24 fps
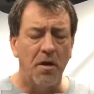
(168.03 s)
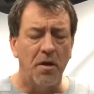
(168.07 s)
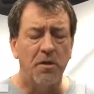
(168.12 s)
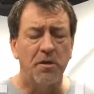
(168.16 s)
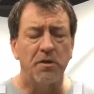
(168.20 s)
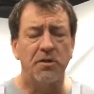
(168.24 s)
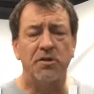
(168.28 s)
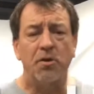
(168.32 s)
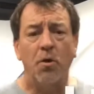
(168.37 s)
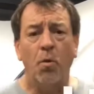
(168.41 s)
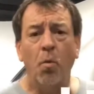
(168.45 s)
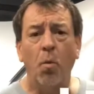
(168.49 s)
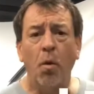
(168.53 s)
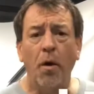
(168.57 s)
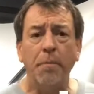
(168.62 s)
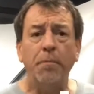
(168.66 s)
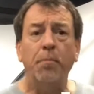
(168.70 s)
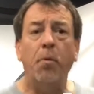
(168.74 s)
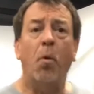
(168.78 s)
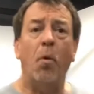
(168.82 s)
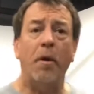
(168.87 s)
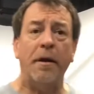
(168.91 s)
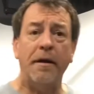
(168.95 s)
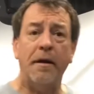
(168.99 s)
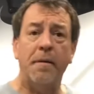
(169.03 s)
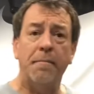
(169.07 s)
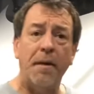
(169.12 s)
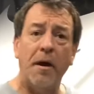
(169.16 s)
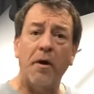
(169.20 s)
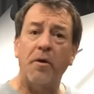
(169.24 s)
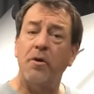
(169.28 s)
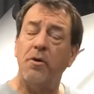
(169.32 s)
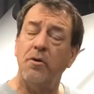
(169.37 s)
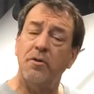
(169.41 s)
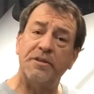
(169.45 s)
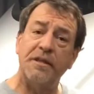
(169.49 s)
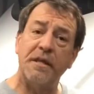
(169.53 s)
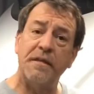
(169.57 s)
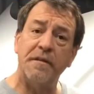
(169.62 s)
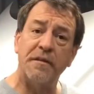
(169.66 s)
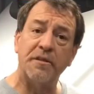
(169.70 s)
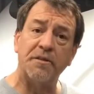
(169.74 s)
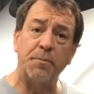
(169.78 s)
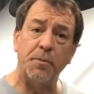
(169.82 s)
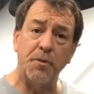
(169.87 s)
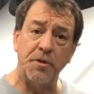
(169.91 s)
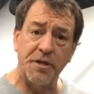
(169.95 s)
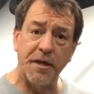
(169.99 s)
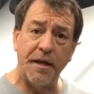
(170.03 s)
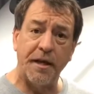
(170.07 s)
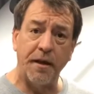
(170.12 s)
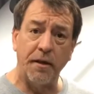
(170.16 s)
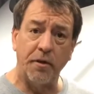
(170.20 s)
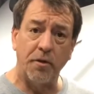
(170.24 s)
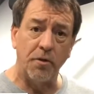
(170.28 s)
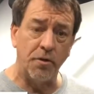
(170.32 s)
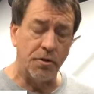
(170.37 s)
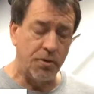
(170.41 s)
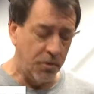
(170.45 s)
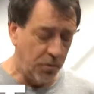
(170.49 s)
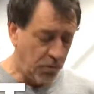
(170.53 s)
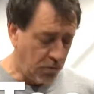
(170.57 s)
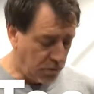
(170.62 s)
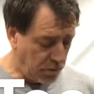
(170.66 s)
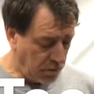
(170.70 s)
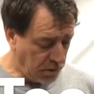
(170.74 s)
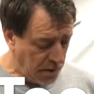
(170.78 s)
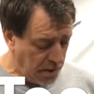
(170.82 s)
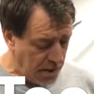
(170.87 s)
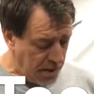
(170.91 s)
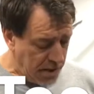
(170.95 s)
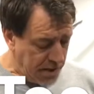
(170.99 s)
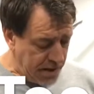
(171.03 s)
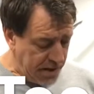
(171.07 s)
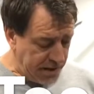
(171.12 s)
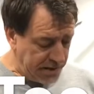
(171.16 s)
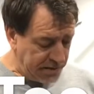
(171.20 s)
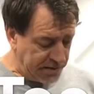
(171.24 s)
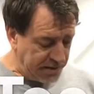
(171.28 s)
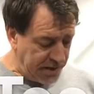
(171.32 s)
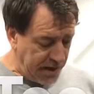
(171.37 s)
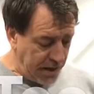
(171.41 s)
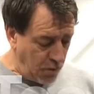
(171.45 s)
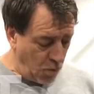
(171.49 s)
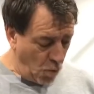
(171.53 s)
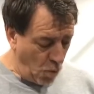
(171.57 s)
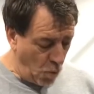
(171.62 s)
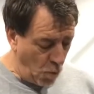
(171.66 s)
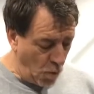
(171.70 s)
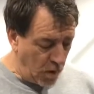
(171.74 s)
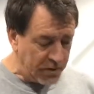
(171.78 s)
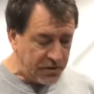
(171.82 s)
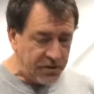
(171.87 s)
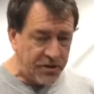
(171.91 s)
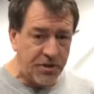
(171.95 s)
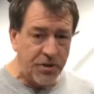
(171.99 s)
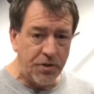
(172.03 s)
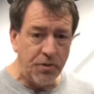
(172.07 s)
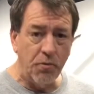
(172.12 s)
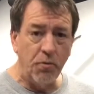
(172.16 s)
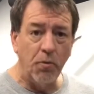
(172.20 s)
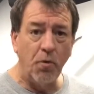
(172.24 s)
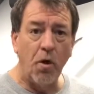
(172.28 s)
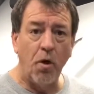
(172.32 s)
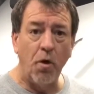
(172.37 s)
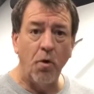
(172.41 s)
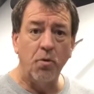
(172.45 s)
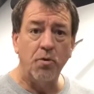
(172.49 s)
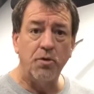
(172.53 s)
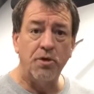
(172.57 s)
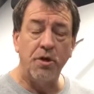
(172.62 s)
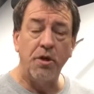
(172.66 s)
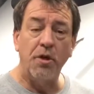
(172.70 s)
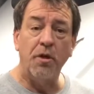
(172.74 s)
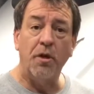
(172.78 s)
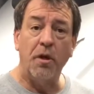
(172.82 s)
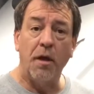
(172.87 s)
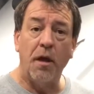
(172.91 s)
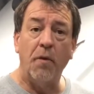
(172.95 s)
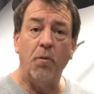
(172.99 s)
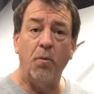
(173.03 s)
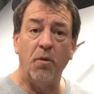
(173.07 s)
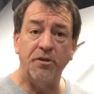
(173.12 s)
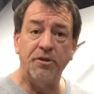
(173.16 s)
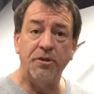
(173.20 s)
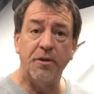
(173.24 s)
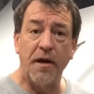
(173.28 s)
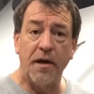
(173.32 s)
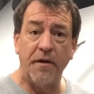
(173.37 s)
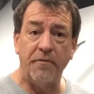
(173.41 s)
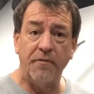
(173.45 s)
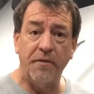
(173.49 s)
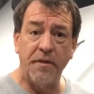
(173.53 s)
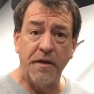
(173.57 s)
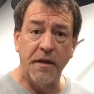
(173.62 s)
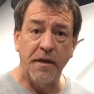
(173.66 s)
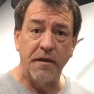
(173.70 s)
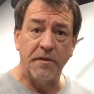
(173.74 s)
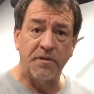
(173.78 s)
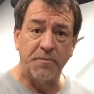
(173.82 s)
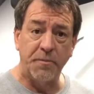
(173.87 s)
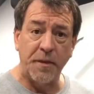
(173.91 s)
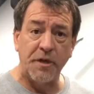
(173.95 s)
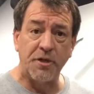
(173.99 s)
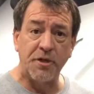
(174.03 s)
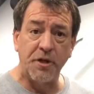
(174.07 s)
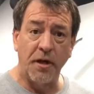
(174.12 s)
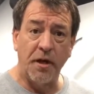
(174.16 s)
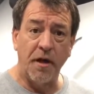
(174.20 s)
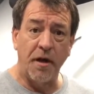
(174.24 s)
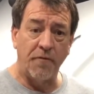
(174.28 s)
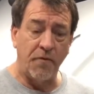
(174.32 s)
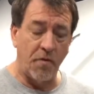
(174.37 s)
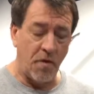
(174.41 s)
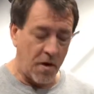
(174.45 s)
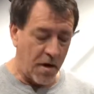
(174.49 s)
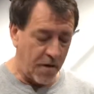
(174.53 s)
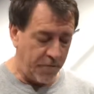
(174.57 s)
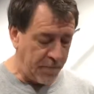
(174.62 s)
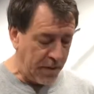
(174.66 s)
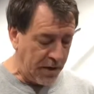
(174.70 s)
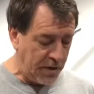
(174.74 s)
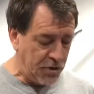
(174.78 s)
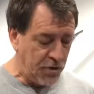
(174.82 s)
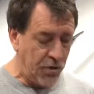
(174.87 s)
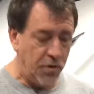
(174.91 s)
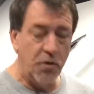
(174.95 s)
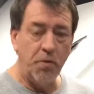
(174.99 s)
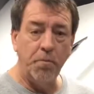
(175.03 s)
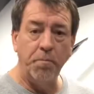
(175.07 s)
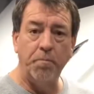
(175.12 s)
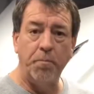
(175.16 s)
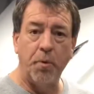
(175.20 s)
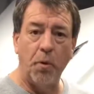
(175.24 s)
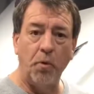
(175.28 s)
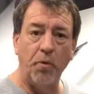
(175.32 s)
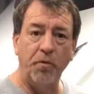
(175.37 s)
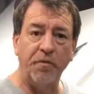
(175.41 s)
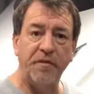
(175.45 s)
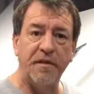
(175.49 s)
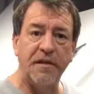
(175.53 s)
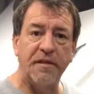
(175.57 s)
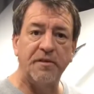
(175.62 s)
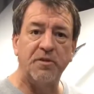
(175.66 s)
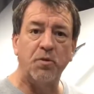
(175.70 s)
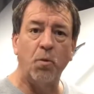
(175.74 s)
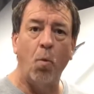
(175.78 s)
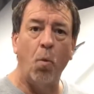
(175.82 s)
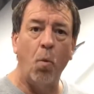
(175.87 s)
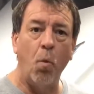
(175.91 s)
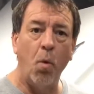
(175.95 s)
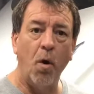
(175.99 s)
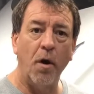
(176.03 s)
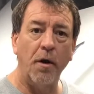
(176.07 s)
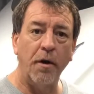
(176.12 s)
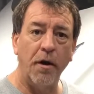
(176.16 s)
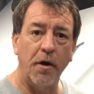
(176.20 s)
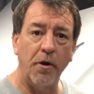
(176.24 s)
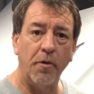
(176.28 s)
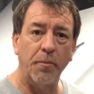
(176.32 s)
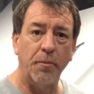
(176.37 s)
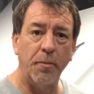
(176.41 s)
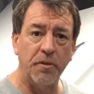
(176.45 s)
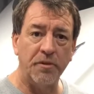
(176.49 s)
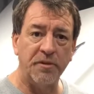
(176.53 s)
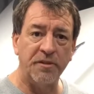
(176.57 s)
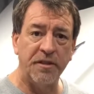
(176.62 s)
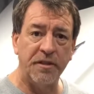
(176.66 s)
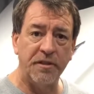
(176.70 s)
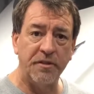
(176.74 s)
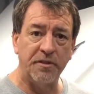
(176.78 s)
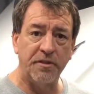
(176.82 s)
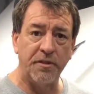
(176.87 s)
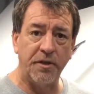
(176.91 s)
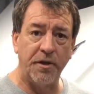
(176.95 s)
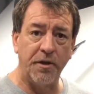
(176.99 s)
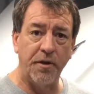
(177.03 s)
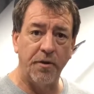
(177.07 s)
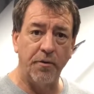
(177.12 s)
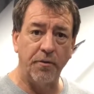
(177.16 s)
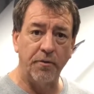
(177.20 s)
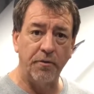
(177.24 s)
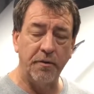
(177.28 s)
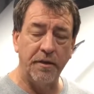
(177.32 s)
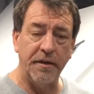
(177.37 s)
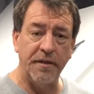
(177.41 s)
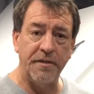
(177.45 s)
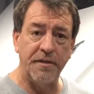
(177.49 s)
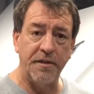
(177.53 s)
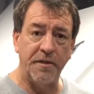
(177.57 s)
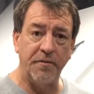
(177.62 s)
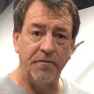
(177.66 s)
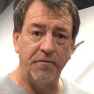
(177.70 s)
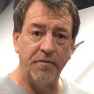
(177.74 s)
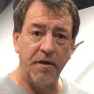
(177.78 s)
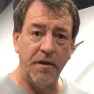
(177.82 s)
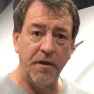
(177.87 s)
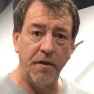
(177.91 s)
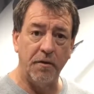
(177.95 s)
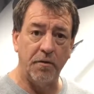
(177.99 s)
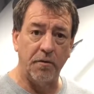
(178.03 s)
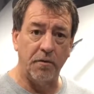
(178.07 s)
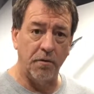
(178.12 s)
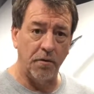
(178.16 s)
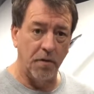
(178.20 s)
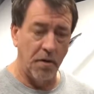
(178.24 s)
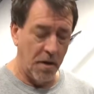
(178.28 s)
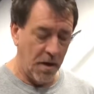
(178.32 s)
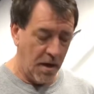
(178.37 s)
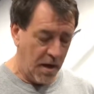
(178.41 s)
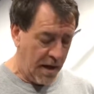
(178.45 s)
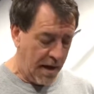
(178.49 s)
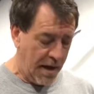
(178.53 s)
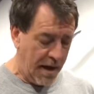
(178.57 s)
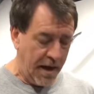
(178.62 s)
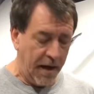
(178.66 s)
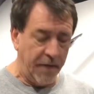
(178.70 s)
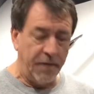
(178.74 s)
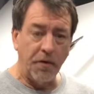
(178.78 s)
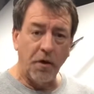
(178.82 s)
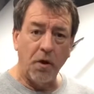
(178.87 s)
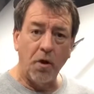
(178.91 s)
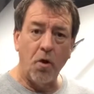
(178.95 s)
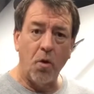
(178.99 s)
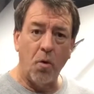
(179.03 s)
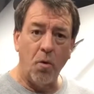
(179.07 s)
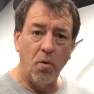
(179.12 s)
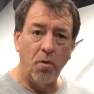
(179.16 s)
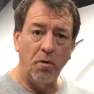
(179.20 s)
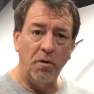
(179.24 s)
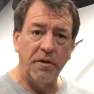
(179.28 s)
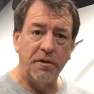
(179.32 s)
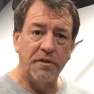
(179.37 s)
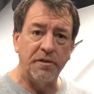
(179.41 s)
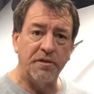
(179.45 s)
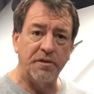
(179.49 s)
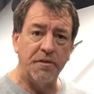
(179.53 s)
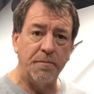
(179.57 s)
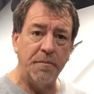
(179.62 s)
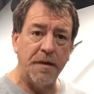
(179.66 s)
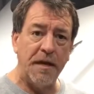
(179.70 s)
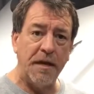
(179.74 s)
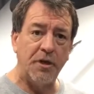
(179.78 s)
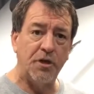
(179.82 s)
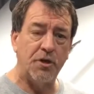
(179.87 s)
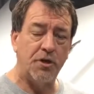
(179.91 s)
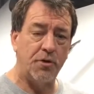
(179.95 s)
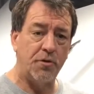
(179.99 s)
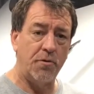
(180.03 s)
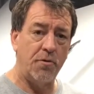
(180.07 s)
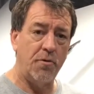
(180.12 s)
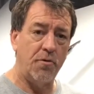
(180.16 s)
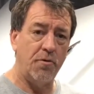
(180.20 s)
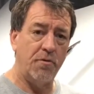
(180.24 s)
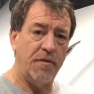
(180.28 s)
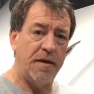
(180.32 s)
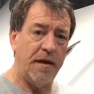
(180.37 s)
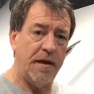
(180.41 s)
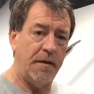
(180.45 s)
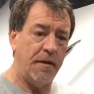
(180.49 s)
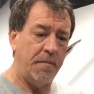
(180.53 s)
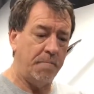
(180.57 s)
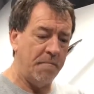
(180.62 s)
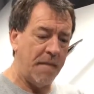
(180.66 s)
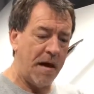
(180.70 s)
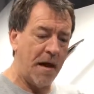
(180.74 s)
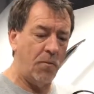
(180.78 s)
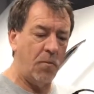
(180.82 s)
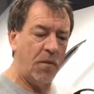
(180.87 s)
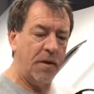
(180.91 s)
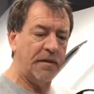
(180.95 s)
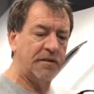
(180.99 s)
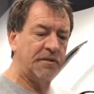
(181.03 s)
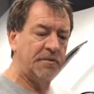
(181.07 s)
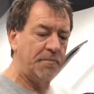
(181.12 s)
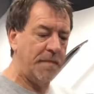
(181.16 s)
So one point about using this particular tool is that once you have the inspection cover off, make sure you bolt this 100% securely to the vehicle. And the goal is to make sure that when it's